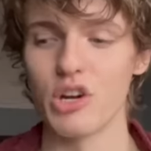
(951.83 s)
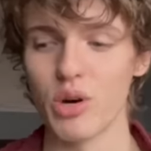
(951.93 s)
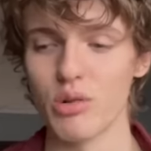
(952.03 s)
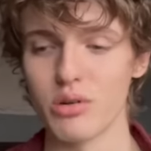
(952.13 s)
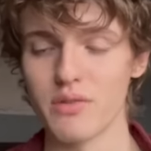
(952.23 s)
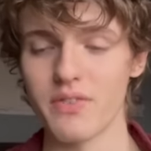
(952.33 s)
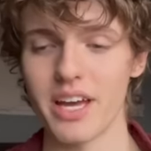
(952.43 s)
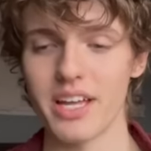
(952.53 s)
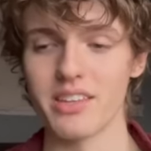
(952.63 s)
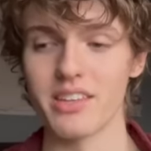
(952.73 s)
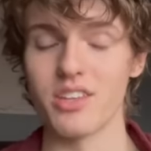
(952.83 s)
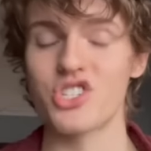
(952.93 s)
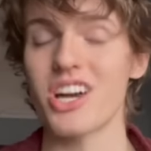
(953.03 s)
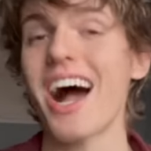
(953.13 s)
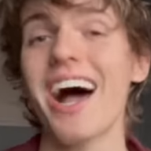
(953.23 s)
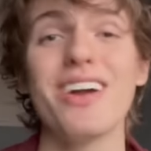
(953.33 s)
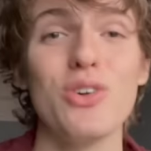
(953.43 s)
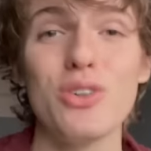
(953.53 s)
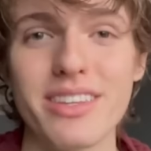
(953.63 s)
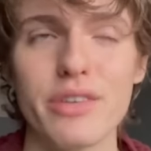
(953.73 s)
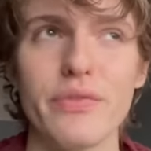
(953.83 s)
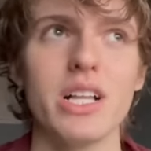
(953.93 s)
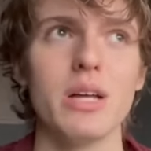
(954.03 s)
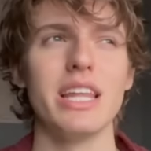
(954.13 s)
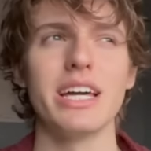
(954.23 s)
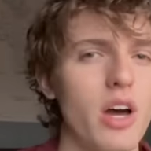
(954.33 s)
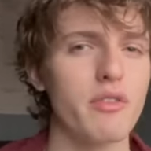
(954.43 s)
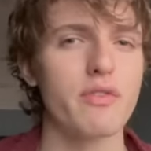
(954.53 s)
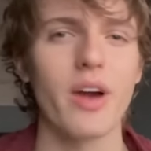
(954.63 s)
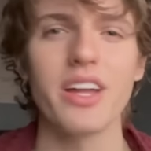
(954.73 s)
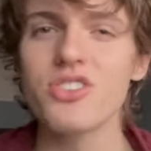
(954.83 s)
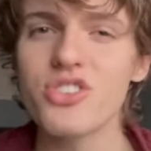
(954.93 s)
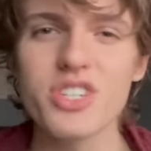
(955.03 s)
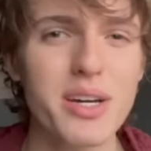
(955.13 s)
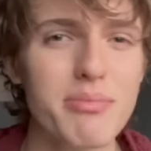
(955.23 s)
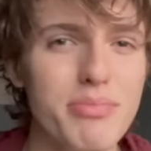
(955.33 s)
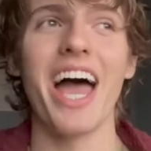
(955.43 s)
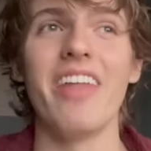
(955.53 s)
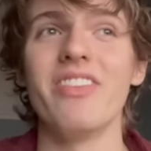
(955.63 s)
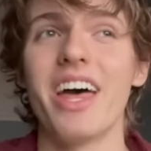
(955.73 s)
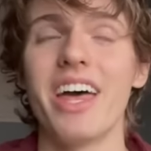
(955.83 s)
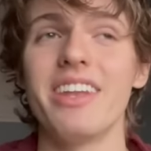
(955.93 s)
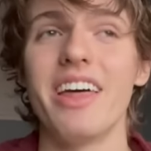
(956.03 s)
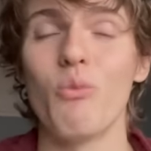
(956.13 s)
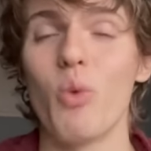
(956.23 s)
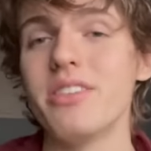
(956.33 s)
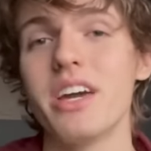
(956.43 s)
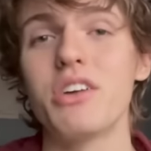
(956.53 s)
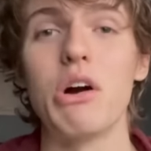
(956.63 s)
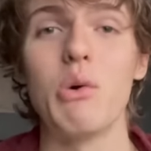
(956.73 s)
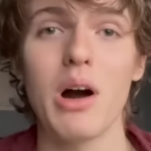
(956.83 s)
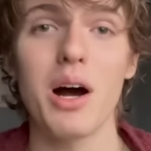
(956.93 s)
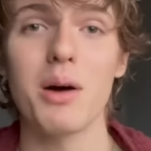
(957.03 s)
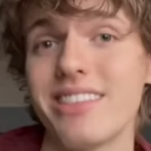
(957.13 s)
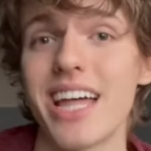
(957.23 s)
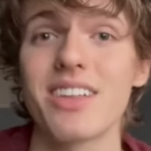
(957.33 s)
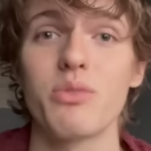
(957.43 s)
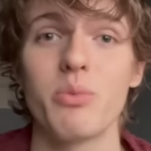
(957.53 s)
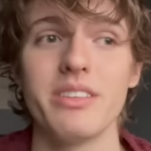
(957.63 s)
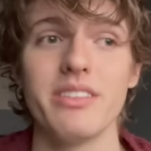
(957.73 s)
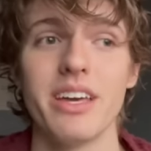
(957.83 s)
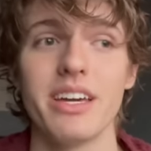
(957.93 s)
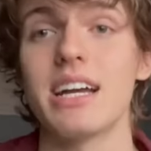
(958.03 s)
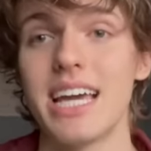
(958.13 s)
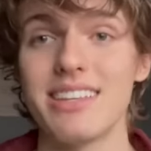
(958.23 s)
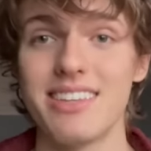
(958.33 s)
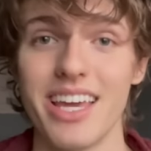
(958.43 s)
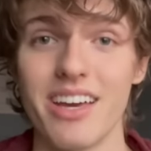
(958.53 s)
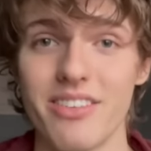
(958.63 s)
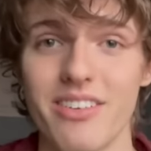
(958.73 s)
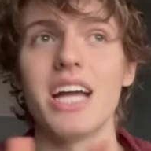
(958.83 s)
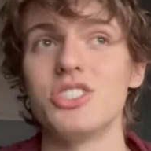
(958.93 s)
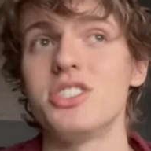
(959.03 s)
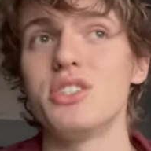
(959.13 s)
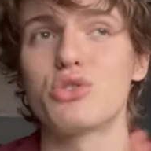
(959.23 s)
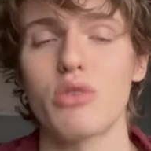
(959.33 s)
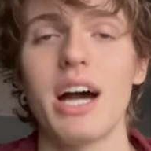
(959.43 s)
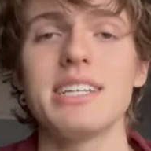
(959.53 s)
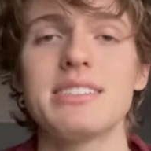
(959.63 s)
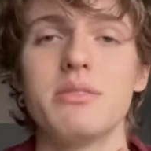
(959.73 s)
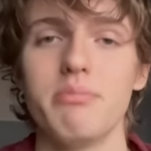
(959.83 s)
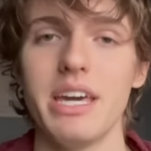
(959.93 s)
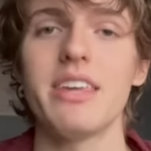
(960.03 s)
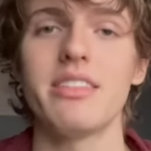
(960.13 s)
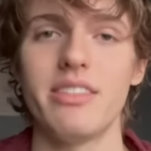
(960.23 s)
werewolf and the child develop like a friendship, and then when they grow up, that's when they get together. And she tries to make